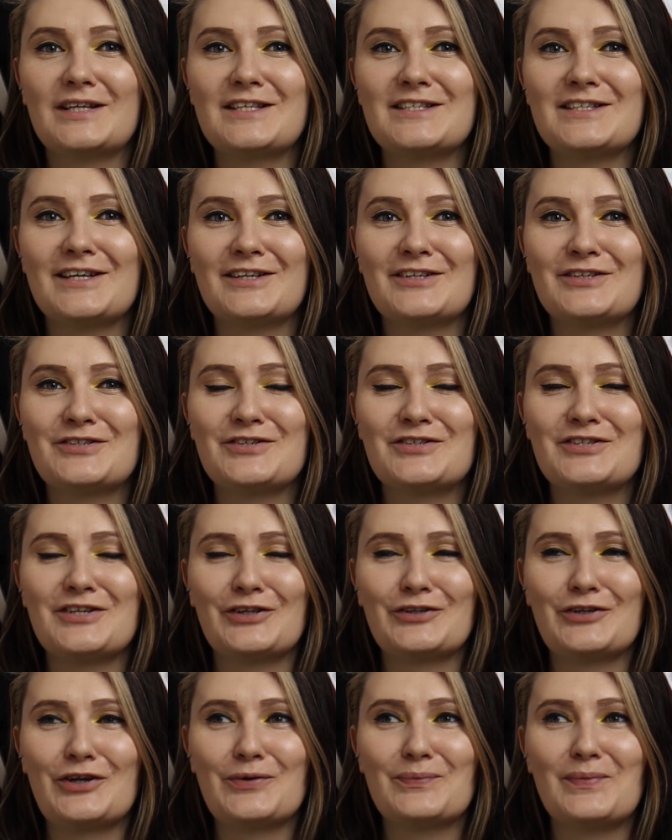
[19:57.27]
I decided to
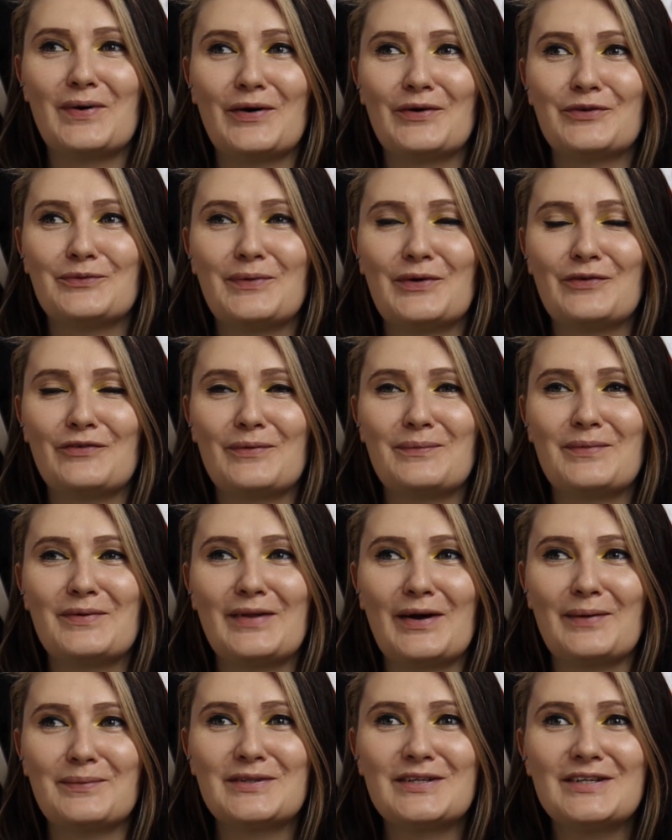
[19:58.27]
tell you about my
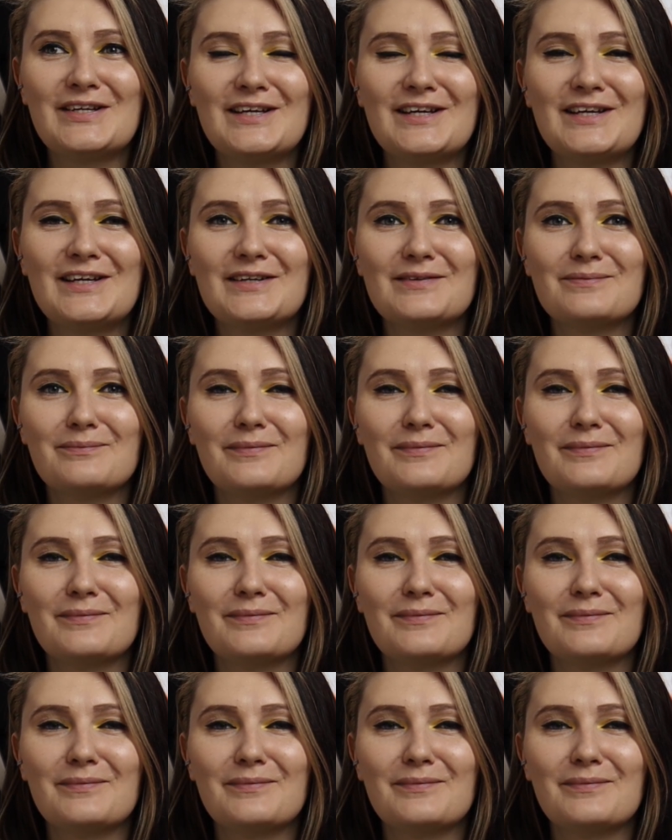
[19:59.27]
wrapping up today,